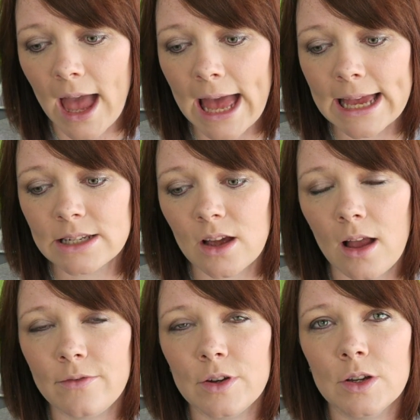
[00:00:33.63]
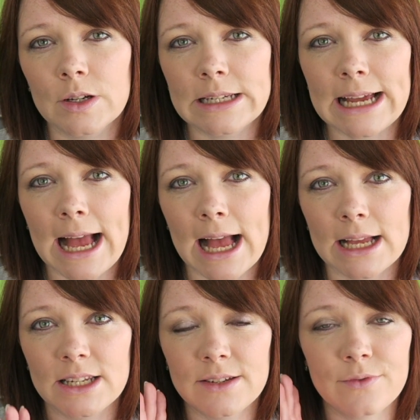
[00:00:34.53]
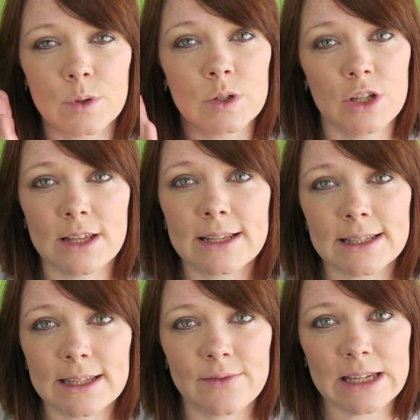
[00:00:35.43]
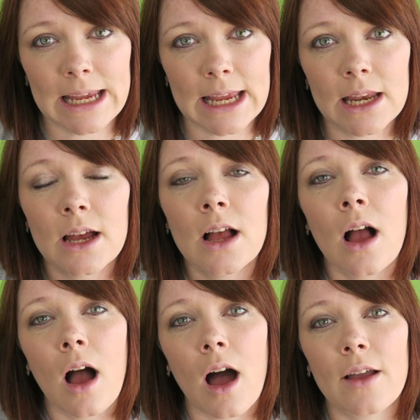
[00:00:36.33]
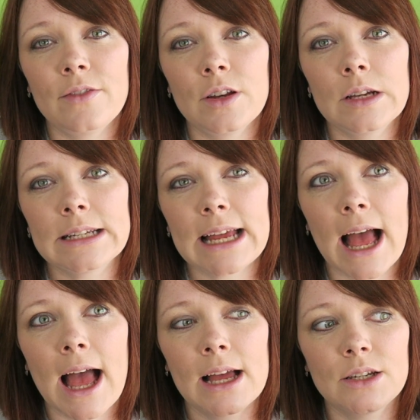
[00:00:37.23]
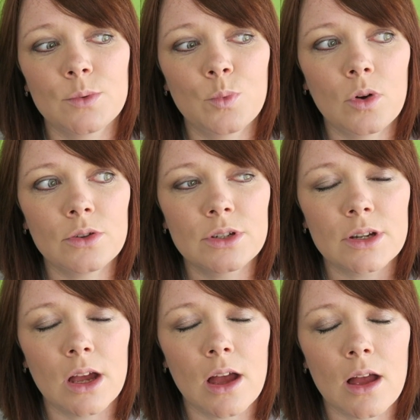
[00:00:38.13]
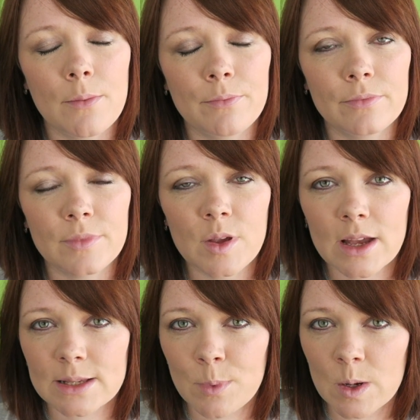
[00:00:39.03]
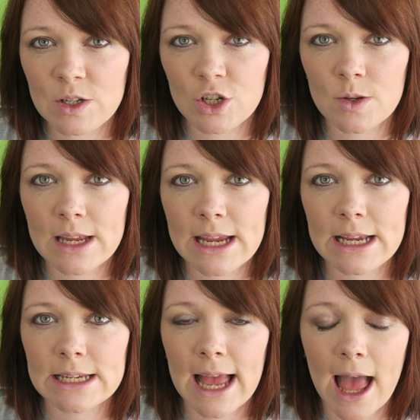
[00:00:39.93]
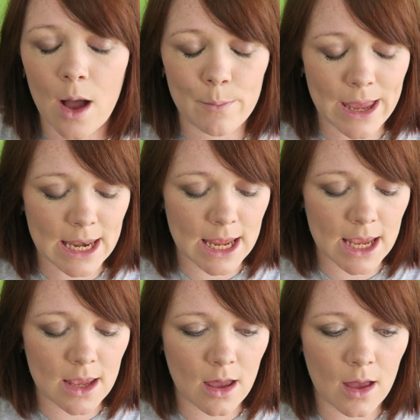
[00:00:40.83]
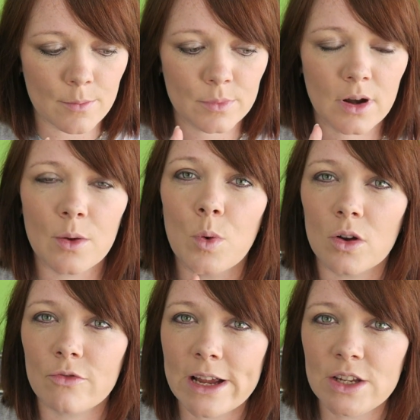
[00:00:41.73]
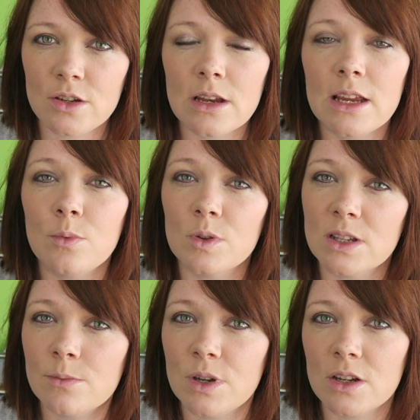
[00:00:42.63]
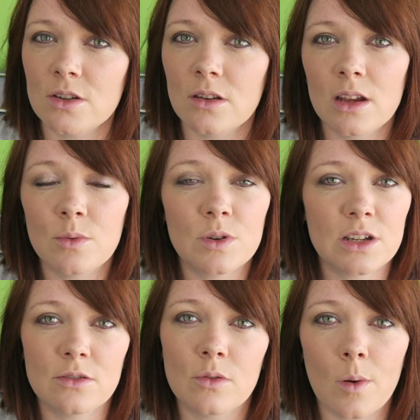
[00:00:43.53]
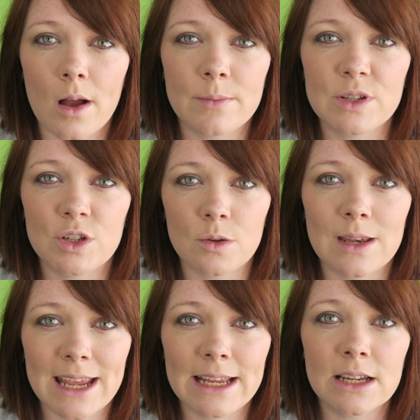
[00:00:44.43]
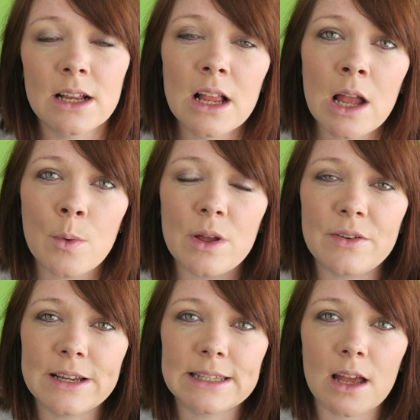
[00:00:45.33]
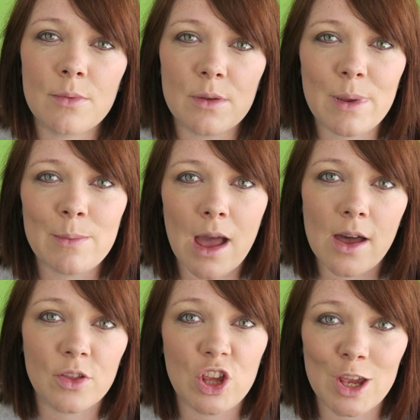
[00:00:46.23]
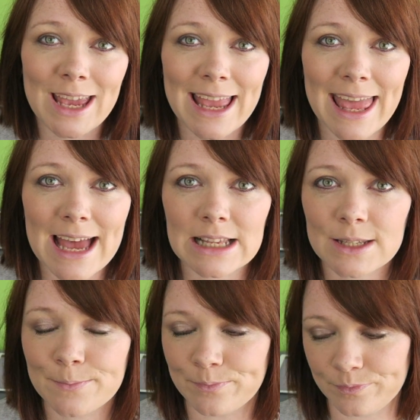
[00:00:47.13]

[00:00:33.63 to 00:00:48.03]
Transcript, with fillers: and I've looked at, for 2017, I've looked at what um, UCAS points you need, how many, um, like what grades you need, what subjects you need, what additional requirements you need, whether it's um, the BMAT or the UK CAT.